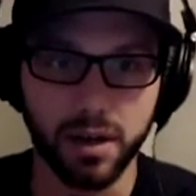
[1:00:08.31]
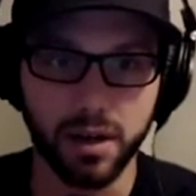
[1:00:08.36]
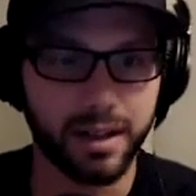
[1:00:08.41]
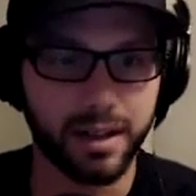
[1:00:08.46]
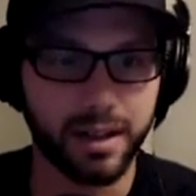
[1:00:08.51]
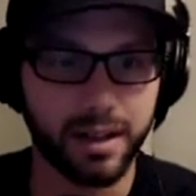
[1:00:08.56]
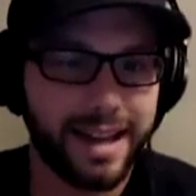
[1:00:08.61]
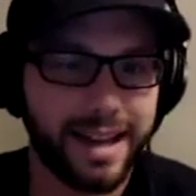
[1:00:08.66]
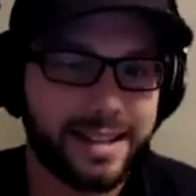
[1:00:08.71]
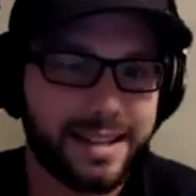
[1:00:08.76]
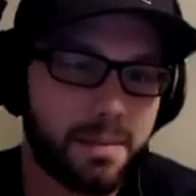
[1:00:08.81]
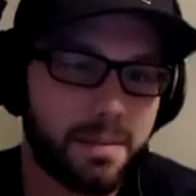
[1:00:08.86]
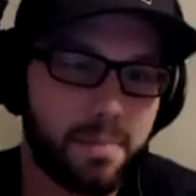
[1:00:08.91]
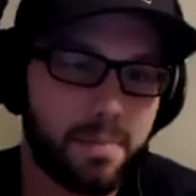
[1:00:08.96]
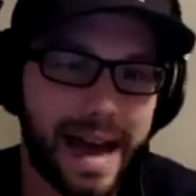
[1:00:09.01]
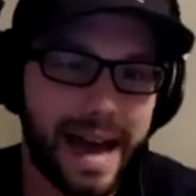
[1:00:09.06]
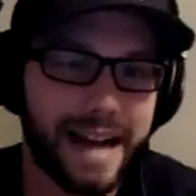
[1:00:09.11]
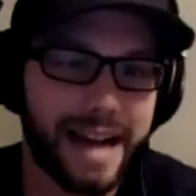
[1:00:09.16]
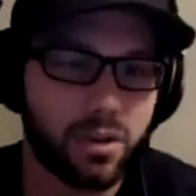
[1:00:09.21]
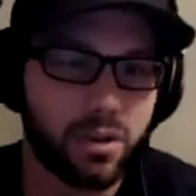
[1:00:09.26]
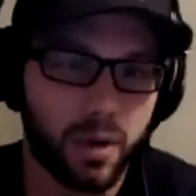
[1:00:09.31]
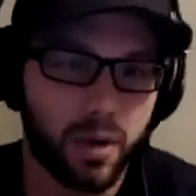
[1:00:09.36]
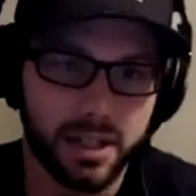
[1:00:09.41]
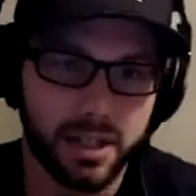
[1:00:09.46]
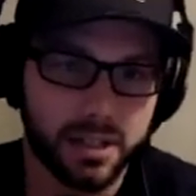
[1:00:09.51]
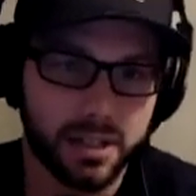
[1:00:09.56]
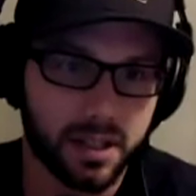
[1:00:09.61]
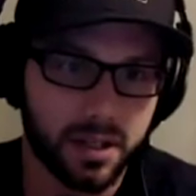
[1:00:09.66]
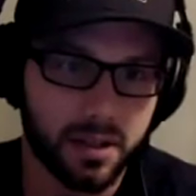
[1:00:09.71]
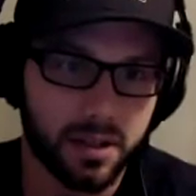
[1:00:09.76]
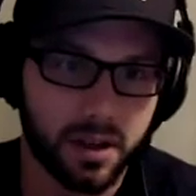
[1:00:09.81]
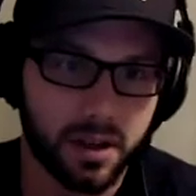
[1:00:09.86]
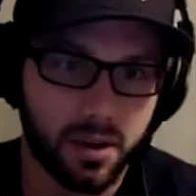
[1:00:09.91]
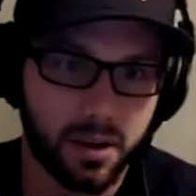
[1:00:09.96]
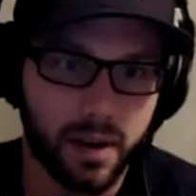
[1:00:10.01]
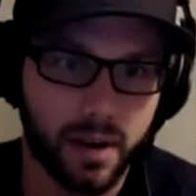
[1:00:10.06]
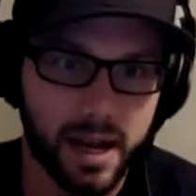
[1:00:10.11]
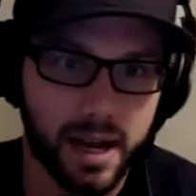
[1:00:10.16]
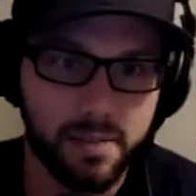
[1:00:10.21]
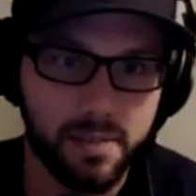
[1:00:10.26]
Like, that's a bad question,
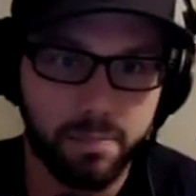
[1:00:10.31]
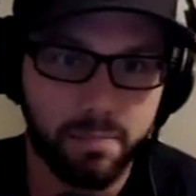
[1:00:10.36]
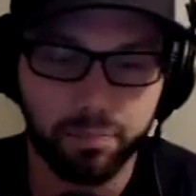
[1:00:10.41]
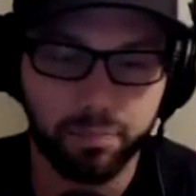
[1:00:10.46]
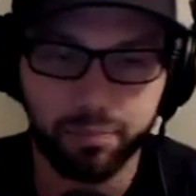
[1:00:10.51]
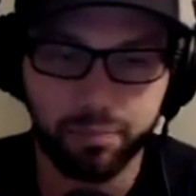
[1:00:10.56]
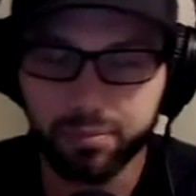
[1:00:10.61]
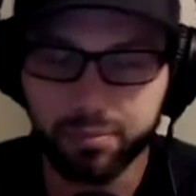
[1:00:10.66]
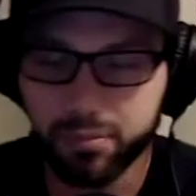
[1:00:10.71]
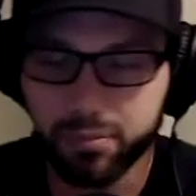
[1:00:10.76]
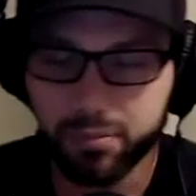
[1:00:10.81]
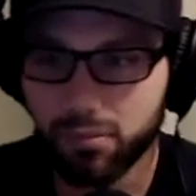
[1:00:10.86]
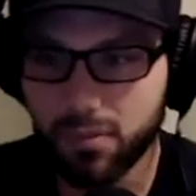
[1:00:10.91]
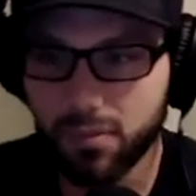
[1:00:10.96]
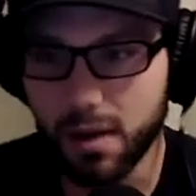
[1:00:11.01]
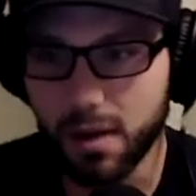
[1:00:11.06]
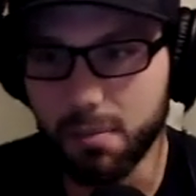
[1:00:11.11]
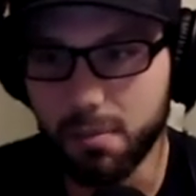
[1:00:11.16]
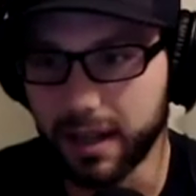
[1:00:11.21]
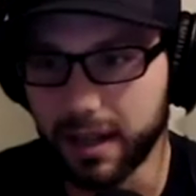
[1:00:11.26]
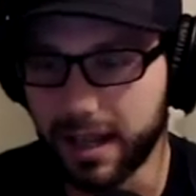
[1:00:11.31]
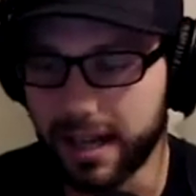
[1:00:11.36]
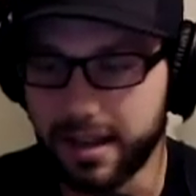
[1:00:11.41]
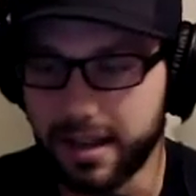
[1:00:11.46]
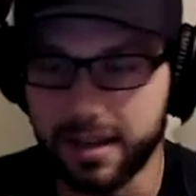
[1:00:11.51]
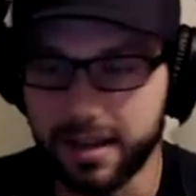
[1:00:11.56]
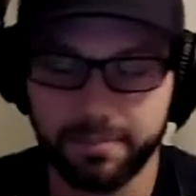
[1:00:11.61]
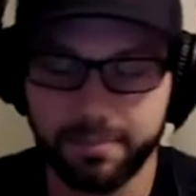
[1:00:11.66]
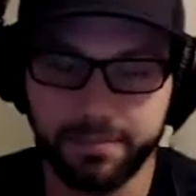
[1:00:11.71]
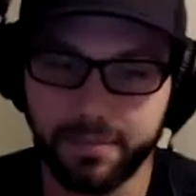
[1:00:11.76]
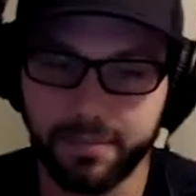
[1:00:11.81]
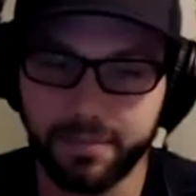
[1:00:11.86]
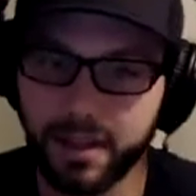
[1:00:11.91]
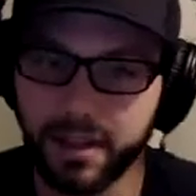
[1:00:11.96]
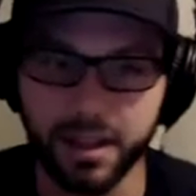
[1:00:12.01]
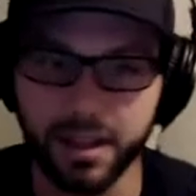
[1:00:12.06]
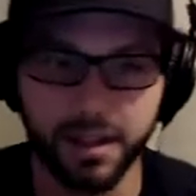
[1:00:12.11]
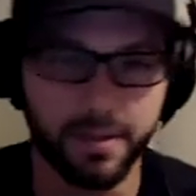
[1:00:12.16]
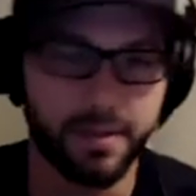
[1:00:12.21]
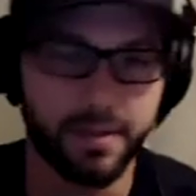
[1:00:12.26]
right? But like,
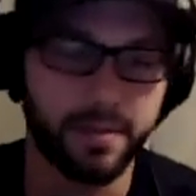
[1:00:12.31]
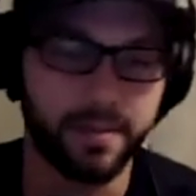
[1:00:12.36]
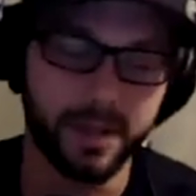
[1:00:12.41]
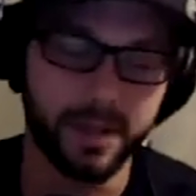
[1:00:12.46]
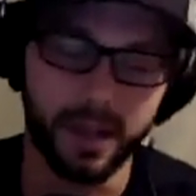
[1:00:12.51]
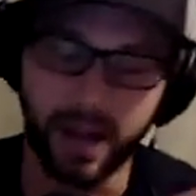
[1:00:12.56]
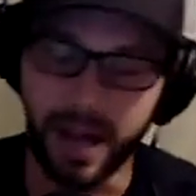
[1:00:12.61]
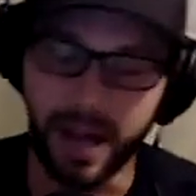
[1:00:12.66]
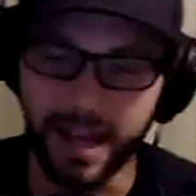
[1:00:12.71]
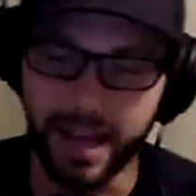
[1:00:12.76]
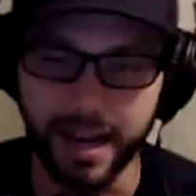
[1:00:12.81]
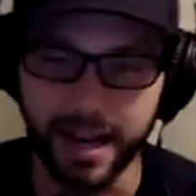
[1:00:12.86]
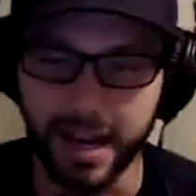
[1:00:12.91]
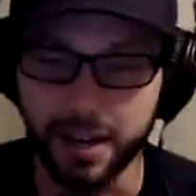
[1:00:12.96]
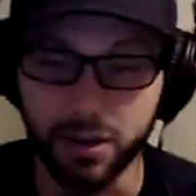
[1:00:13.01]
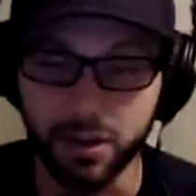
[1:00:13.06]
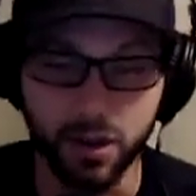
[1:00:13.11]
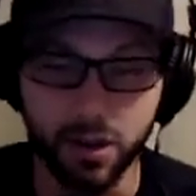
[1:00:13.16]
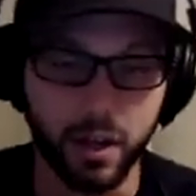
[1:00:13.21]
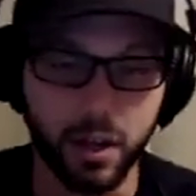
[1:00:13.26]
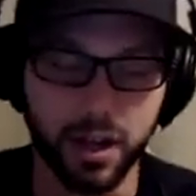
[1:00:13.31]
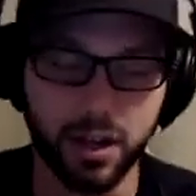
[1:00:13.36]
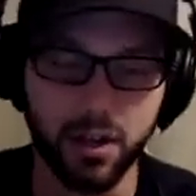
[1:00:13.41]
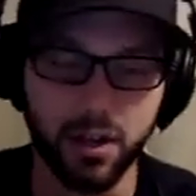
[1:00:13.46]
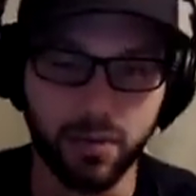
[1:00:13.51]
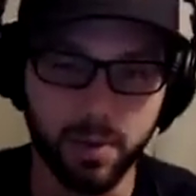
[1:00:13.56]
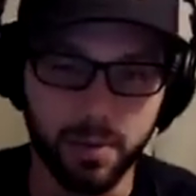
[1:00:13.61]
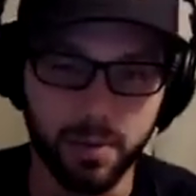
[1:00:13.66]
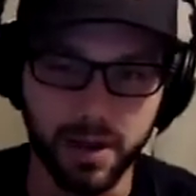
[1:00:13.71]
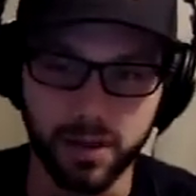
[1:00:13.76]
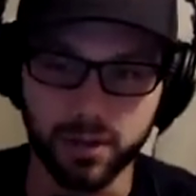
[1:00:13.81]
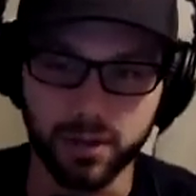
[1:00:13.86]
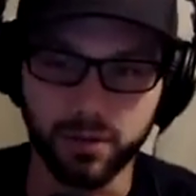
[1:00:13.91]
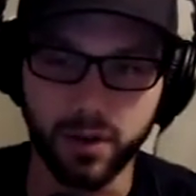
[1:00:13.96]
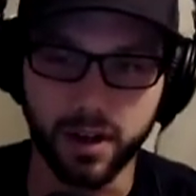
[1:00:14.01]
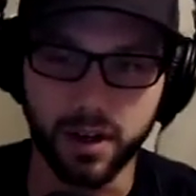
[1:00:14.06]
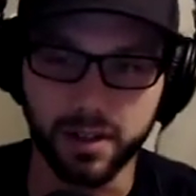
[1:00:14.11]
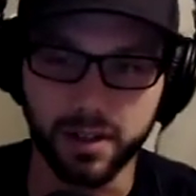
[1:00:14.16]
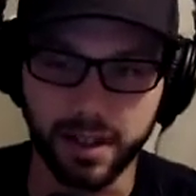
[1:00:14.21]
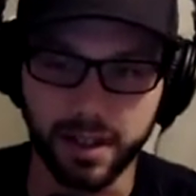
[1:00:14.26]
you know, I don't know where to go from there as
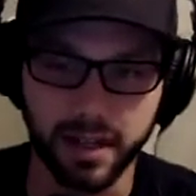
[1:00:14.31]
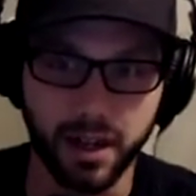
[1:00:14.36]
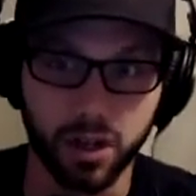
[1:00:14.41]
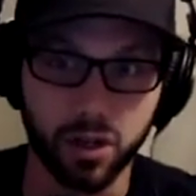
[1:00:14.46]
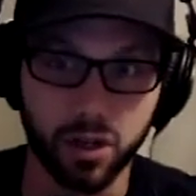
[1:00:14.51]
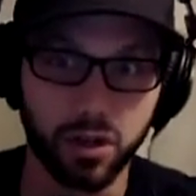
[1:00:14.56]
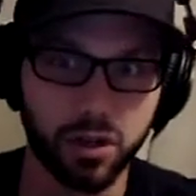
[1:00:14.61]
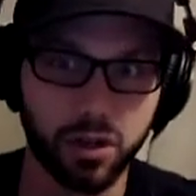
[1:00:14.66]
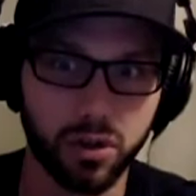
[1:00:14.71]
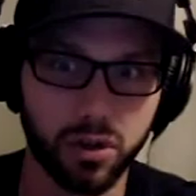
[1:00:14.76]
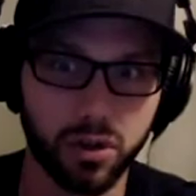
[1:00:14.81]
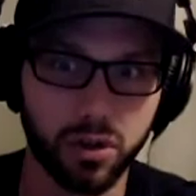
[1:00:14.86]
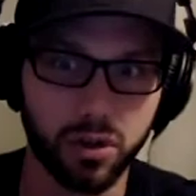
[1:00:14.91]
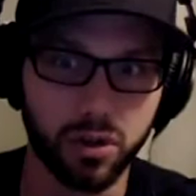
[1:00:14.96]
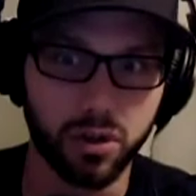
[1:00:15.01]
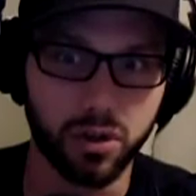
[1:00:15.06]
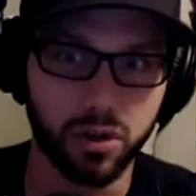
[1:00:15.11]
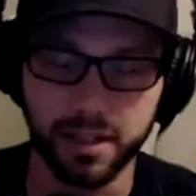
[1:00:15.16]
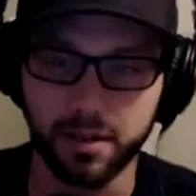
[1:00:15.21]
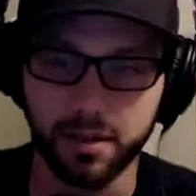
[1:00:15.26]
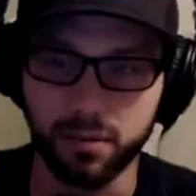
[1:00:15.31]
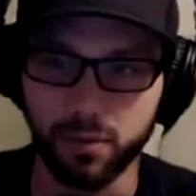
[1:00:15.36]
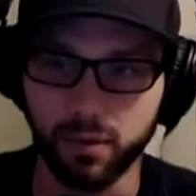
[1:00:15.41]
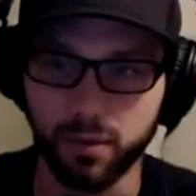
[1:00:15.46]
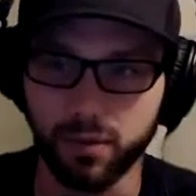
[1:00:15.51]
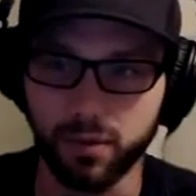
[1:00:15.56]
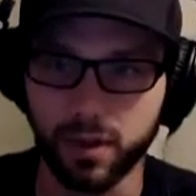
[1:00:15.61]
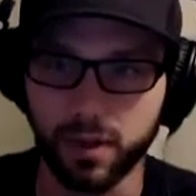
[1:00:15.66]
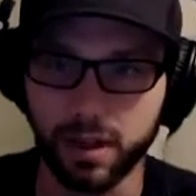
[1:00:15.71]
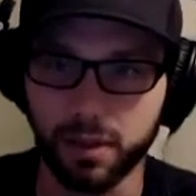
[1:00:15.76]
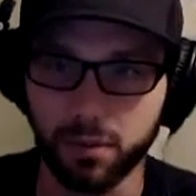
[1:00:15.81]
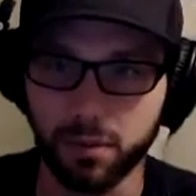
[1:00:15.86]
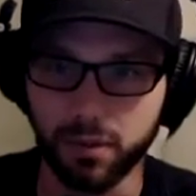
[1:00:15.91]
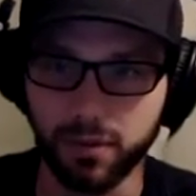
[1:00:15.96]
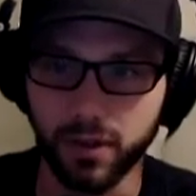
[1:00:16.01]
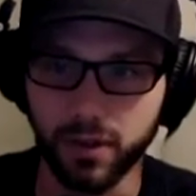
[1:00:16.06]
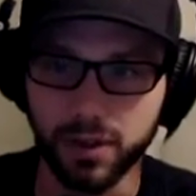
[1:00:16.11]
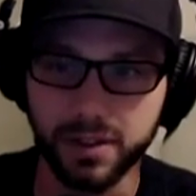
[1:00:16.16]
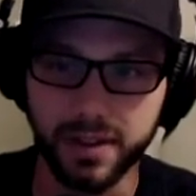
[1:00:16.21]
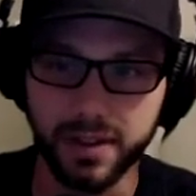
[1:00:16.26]
far as like a good question in the
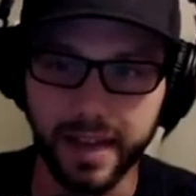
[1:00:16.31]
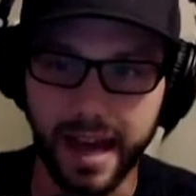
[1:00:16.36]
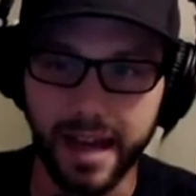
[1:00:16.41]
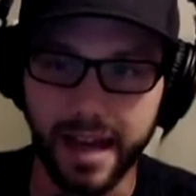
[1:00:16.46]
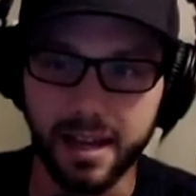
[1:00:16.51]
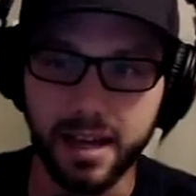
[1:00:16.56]
reverse of that.